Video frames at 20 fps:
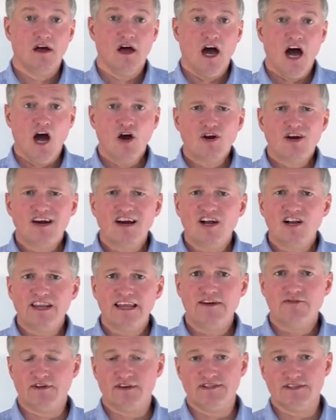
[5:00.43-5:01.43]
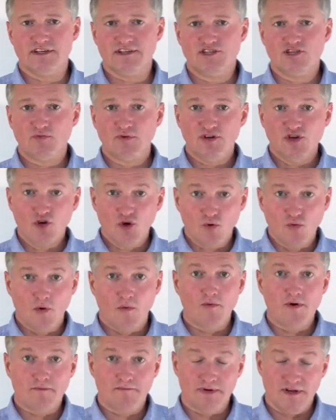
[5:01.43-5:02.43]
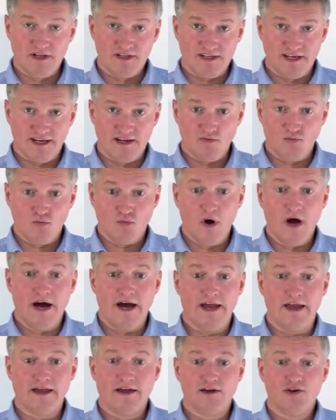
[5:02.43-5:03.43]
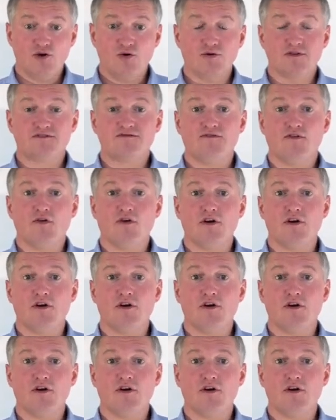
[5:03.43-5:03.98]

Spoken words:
How clear is it? Do we know what we're building and why and who it's for?